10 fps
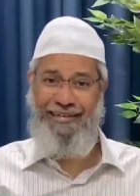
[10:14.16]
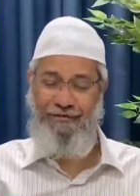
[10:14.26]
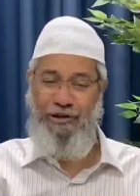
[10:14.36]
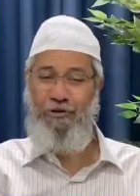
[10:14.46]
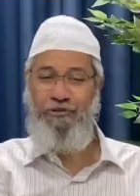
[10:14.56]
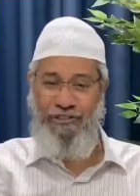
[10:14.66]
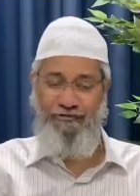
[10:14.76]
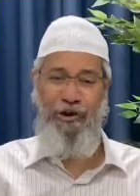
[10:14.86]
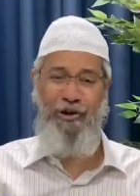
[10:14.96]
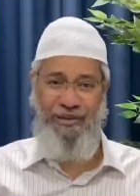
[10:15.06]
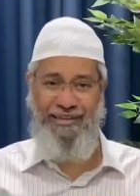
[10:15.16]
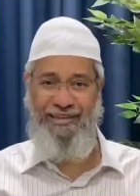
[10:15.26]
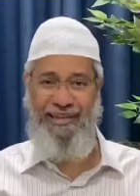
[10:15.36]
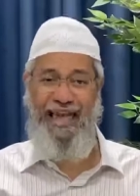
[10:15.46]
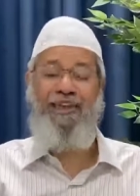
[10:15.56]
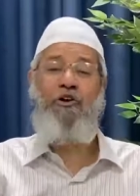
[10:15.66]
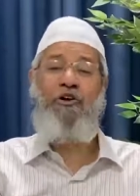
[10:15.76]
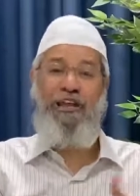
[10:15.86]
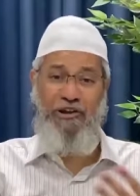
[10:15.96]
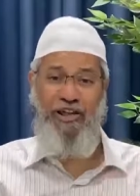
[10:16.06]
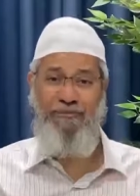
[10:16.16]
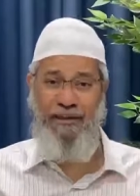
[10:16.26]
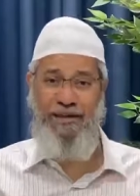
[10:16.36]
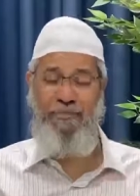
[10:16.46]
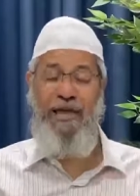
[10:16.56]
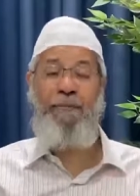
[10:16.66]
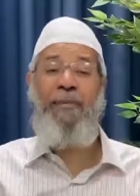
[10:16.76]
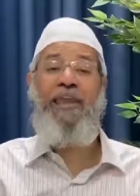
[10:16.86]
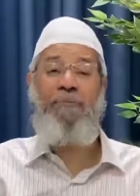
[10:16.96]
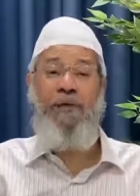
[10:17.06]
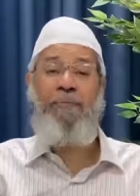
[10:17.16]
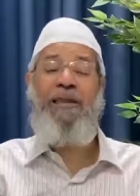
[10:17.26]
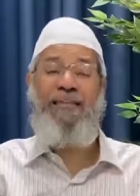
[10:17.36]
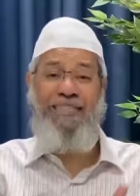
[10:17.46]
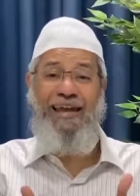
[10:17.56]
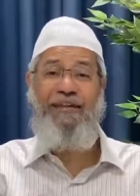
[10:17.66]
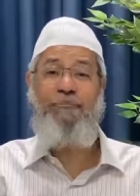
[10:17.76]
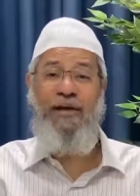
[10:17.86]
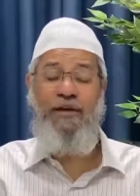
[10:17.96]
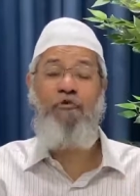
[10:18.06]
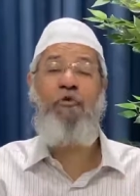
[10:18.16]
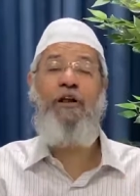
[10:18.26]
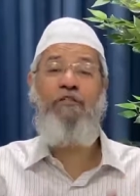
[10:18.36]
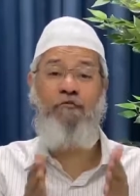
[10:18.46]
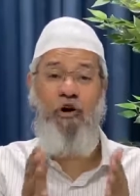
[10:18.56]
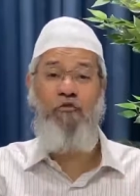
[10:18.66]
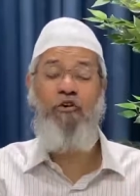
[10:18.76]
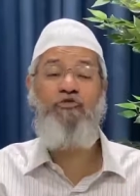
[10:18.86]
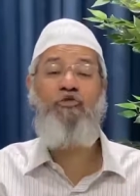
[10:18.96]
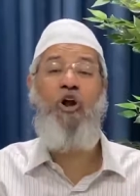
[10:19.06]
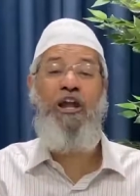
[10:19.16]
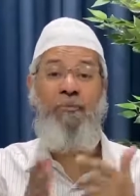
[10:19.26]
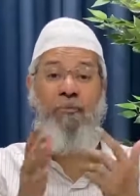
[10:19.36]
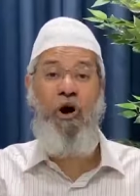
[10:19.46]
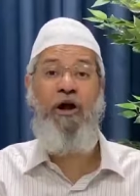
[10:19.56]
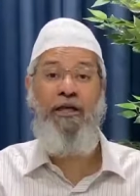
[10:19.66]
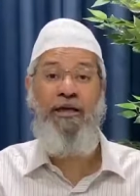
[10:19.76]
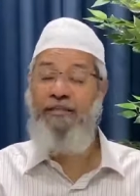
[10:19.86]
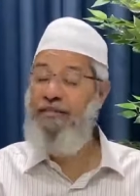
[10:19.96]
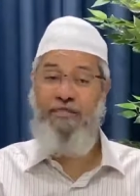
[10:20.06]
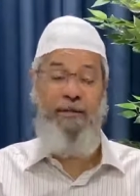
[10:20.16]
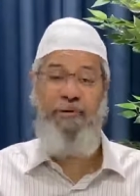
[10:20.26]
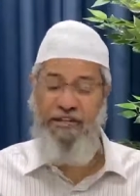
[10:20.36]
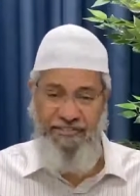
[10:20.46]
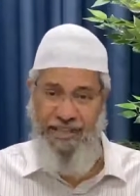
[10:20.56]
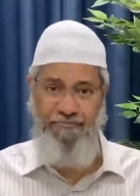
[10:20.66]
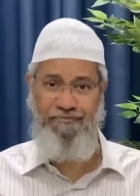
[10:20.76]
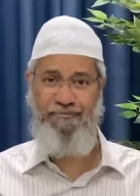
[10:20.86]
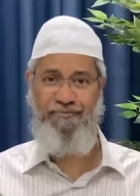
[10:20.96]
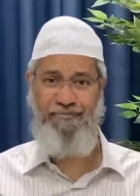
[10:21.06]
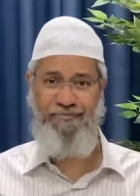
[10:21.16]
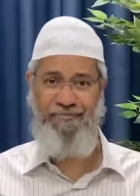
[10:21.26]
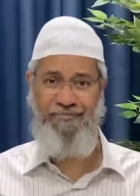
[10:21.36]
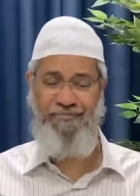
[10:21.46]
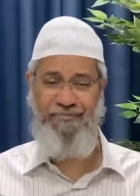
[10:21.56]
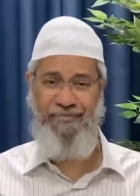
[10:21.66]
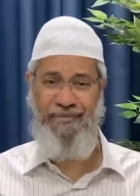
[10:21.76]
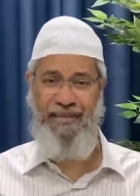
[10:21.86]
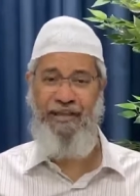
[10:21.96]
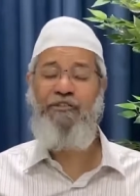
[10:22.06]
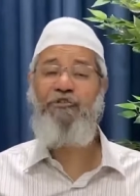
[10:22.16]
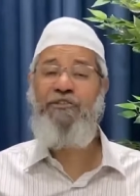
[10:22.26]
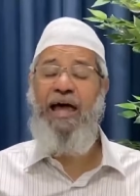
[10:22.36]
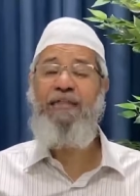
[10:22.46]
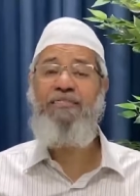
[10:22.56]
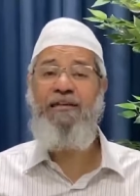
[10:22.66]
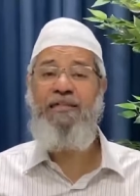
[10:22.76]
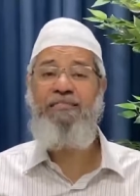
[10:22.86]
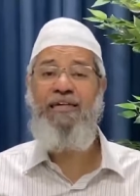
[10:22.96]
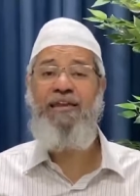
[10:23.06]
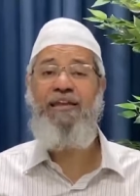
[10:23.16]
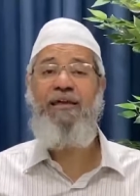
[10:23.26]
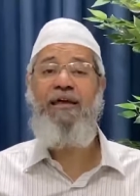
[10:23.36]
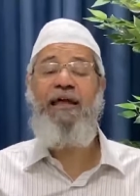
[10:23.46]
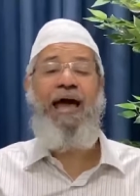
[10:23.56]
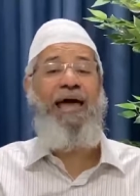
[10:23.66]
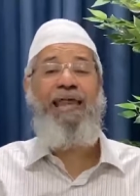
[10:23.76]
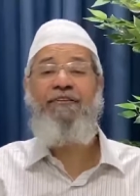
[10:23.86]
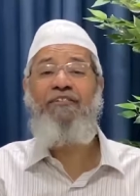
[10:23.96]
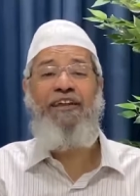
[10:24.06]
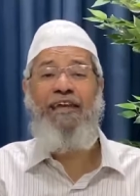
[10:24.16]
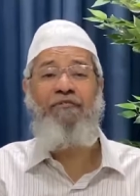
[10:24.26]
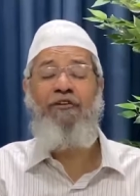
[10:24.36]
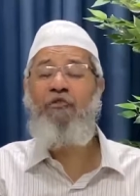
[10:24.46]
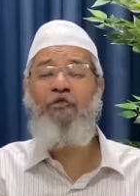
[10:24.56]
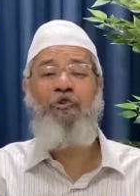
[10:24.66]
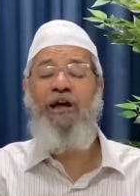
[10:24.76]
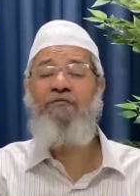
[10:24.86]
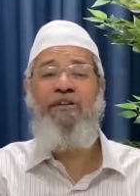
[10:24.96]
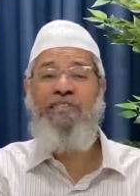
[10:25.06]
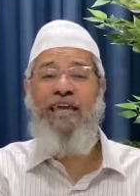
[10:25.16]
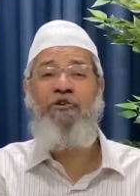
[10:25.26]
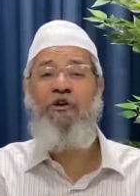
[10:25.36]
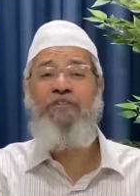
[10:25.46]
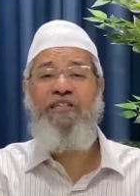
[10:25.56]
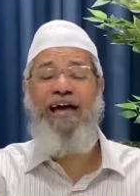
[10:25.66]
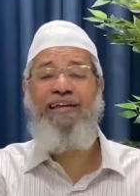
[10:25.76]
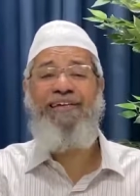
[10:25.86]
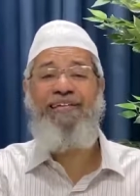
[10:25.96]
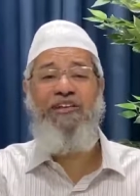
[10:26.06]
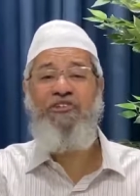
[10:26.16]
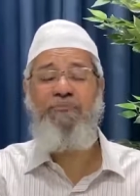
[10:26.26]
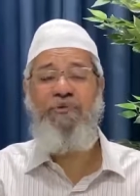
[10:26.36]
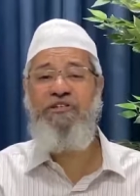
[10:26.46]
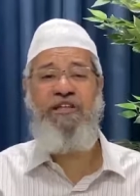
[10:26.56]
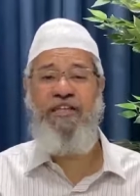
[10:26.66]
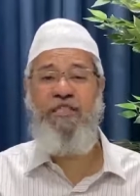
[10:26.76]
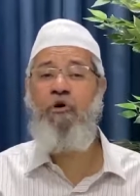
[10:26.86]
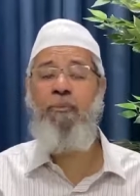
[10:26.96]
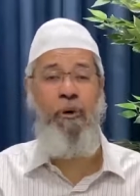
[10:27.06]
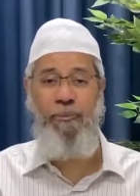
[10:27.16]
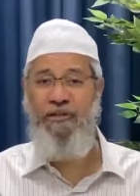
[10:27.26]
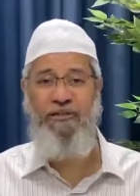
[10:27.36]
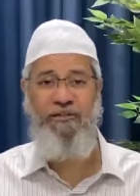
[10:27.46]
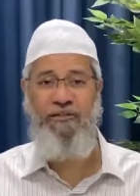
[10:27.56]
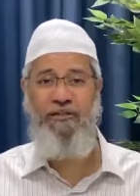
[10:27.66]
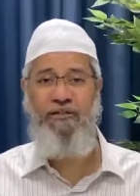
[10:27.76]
He will lose his following. And he already lost many, many people in that debate who are his followers who called him God. They accepted Islam. So that's the reason I request David Wood to convince any of these 100 Christian missionaries who are popular,